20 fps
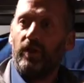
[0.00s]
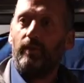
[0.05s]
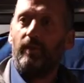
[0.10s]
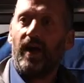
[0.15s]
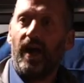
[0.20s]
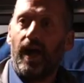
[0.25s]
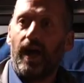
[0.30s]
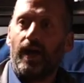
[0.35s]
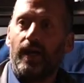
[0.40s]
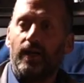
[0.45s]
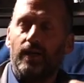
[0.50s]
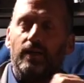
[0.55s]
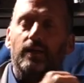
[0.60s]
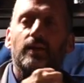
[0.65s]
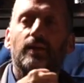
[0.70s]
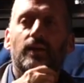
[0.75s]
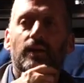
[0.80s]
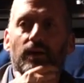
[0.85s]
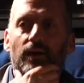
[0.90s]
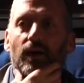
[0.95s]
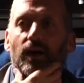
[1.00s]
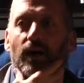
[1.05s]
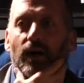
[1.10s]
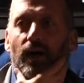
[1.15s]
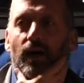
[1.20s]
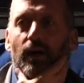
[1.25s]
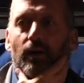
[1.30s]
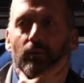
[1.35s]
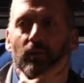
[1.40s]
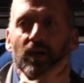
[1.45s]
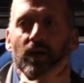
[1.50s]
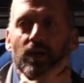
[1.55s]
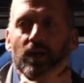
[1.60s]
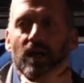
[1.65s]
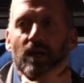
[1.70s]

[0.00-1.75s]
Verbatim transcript: on the back. Um,